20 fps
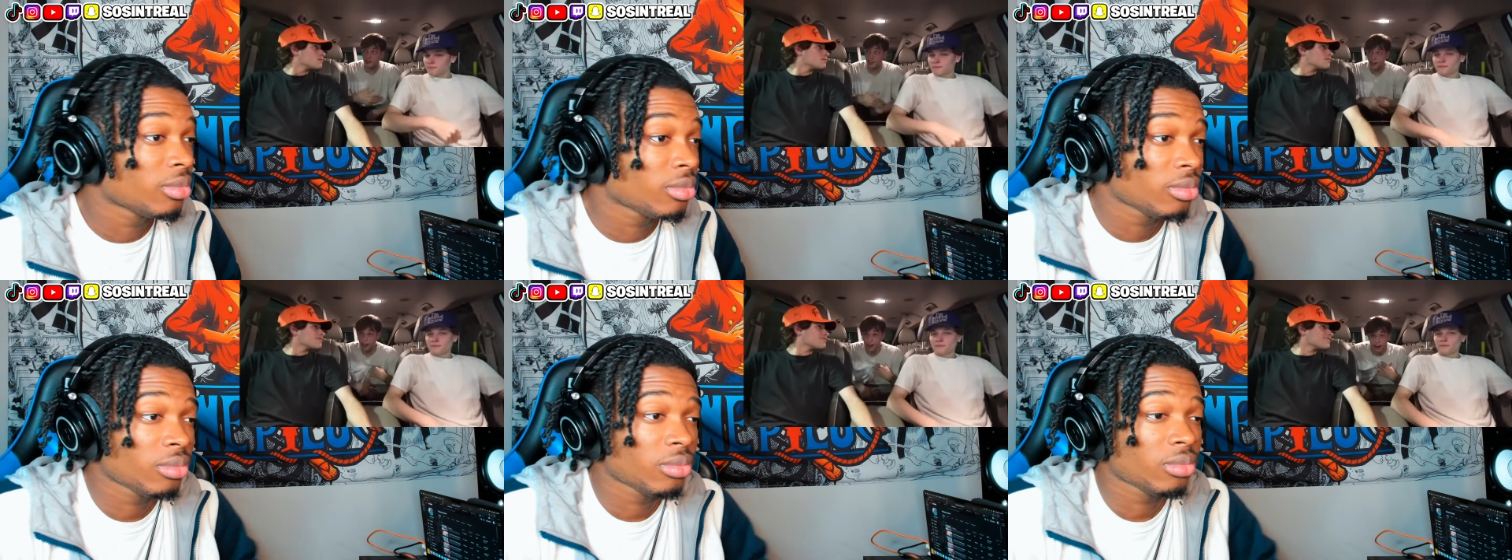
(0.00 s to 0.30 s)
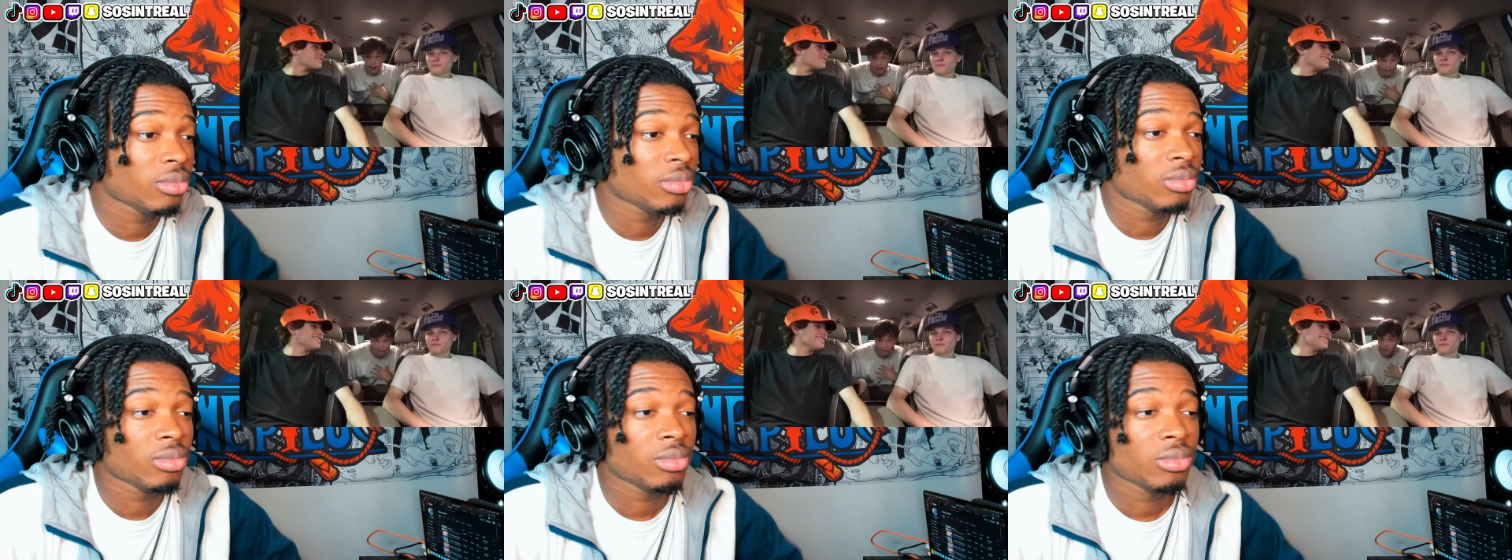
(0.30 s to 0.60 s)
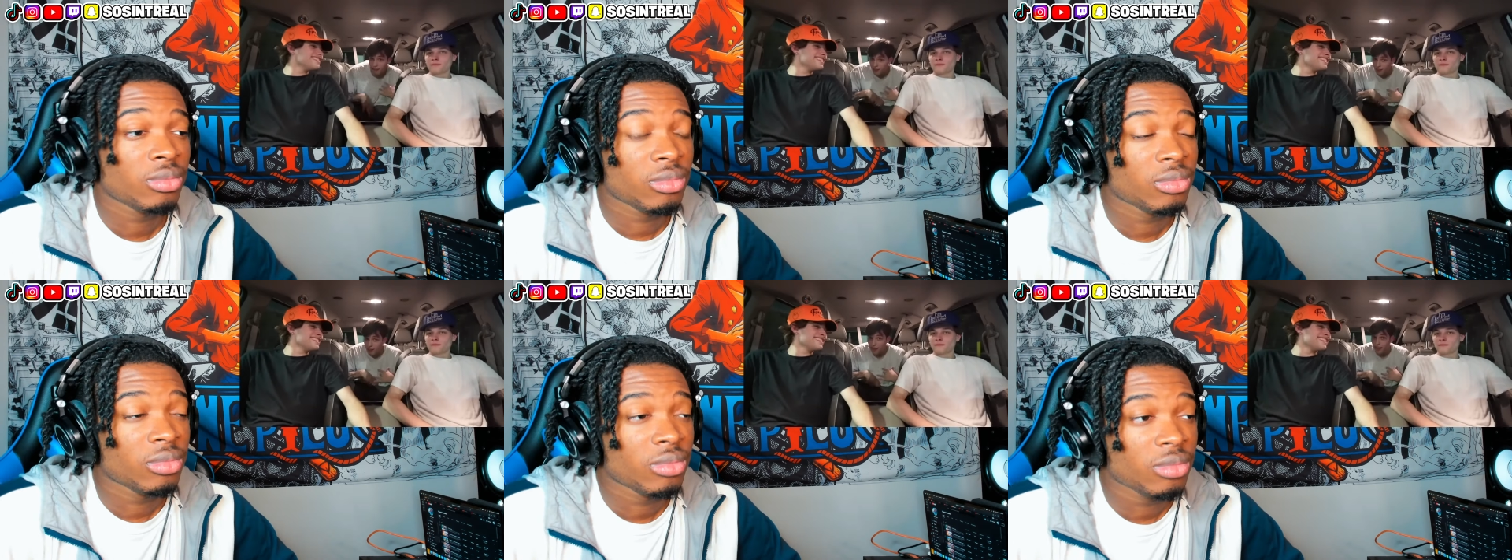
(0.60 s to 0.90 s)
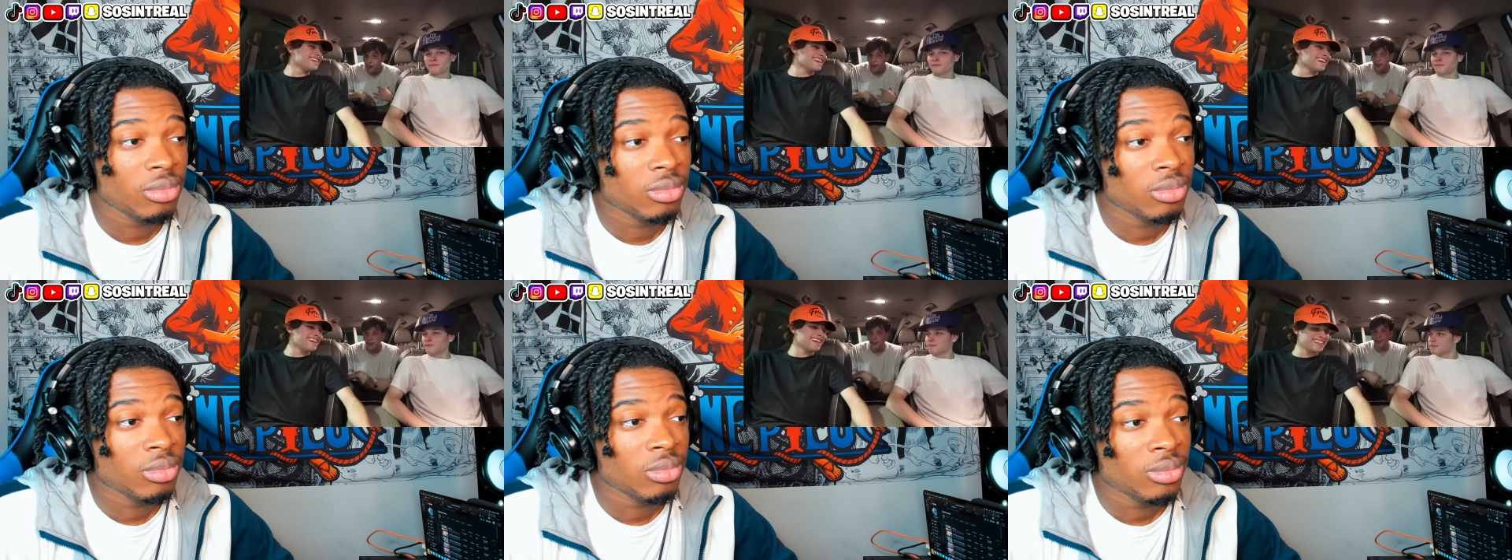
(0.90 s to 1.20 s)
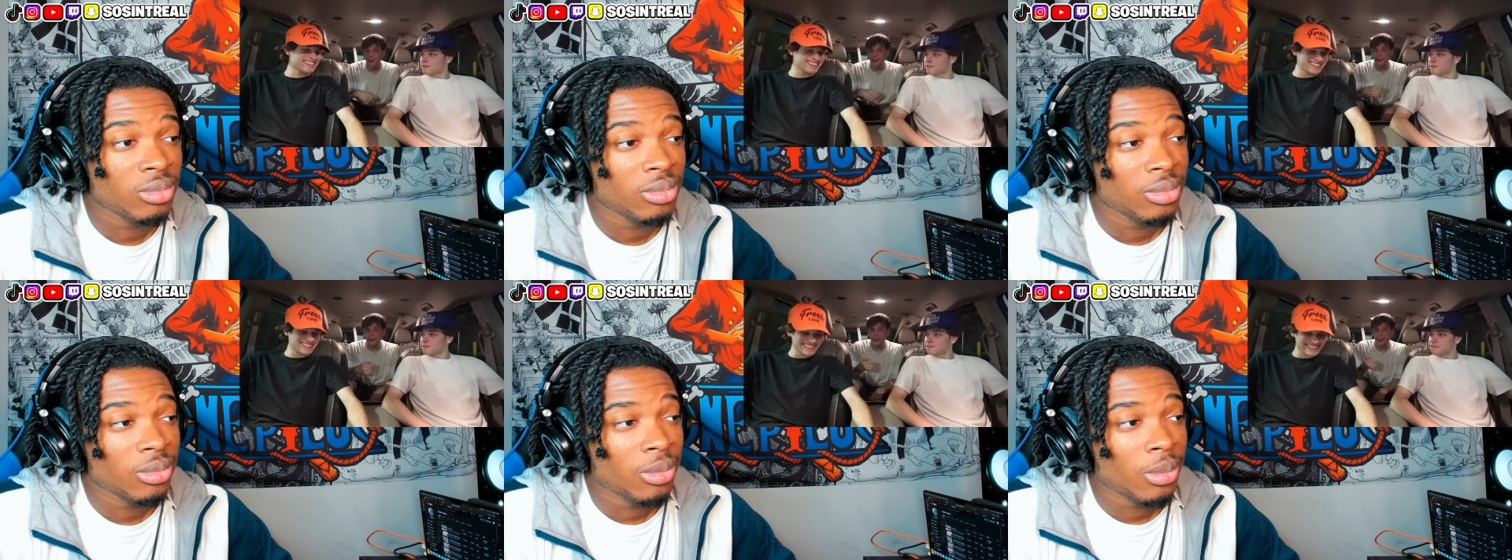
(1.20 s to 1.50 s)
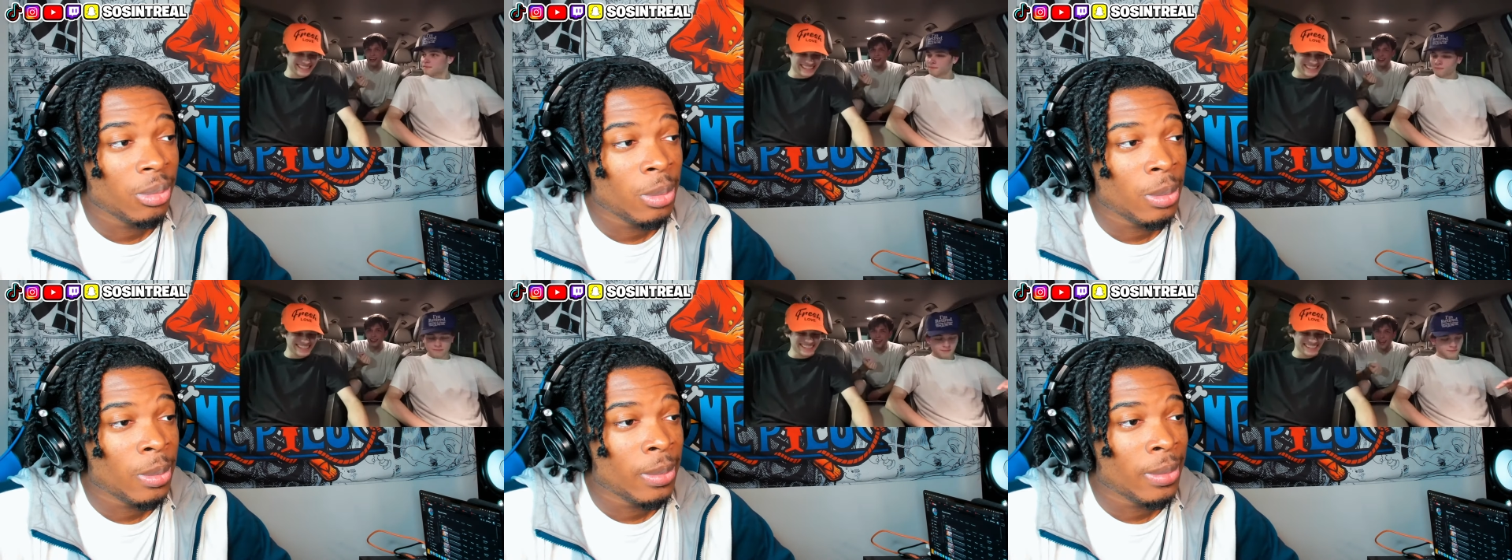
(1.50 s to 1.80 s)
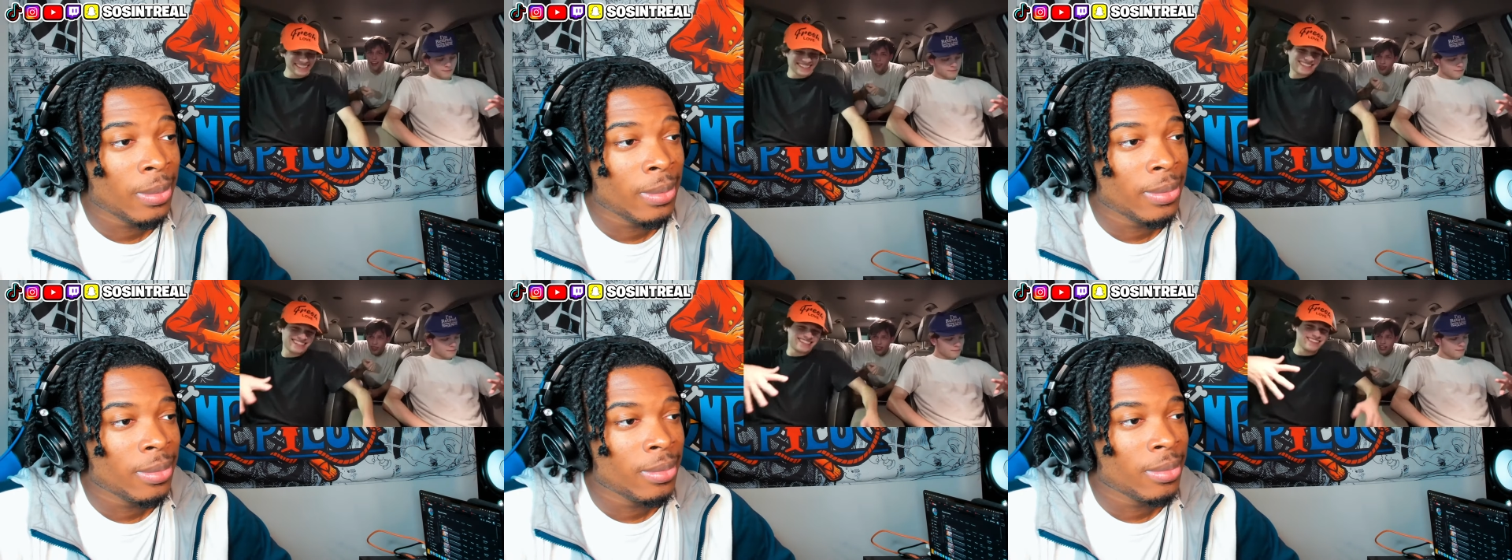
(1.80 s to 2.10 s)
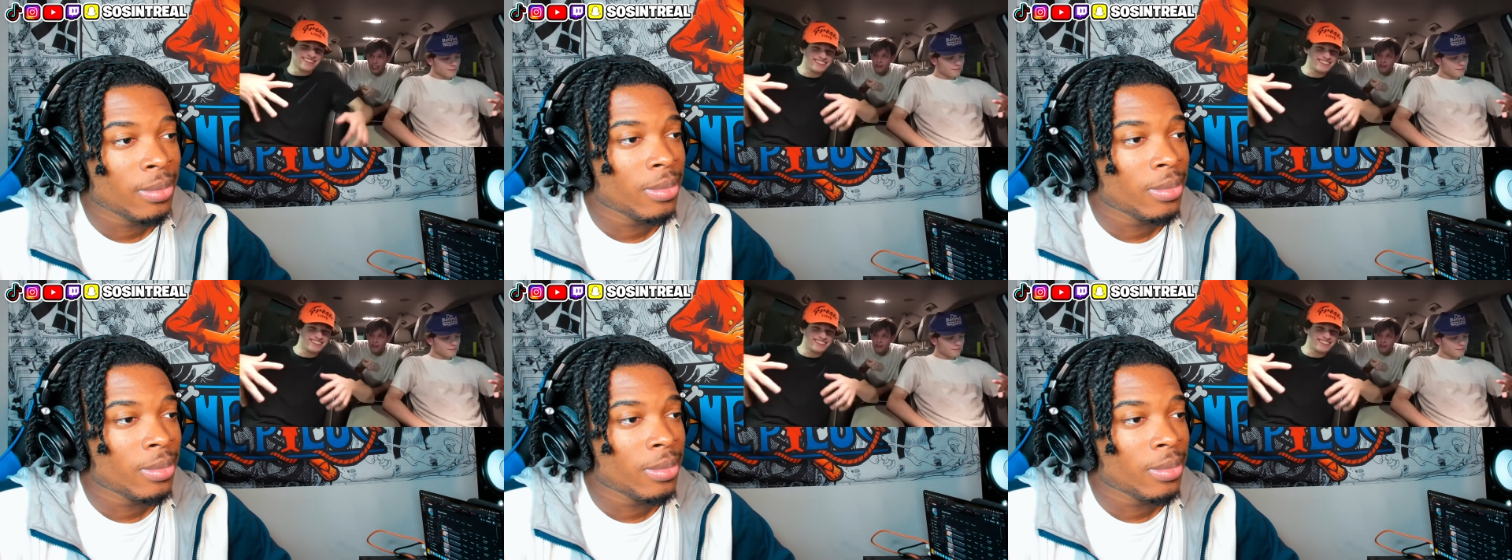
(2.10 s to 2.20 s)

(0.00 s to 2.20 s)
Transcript: tough. Yeah. Nothing.